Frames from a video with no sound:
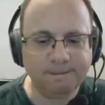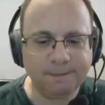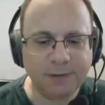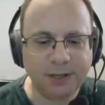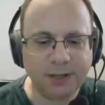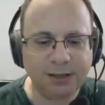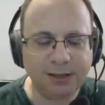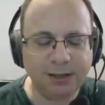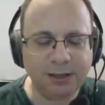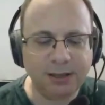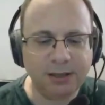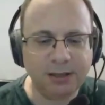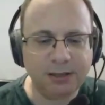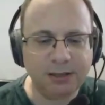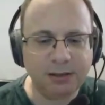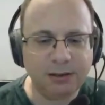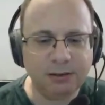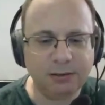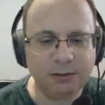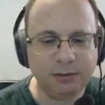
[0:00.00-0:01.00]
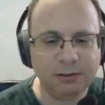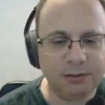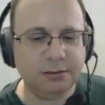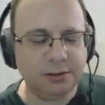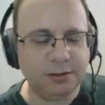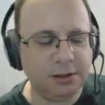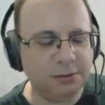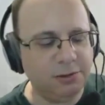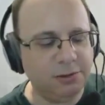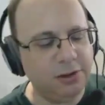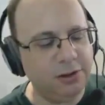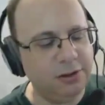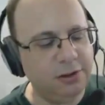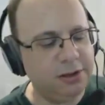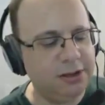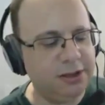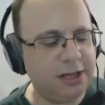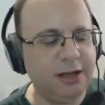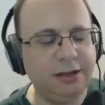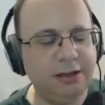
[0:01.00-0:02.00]
at least, I'm going to
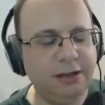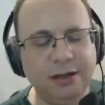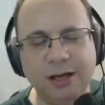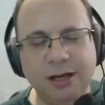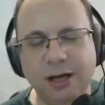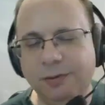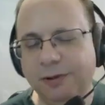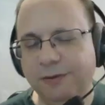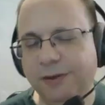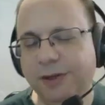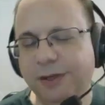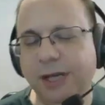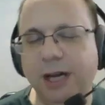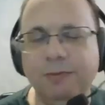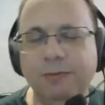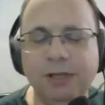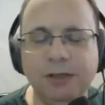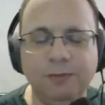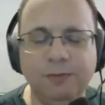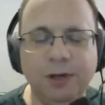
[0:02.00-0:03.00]
say it a couple of times,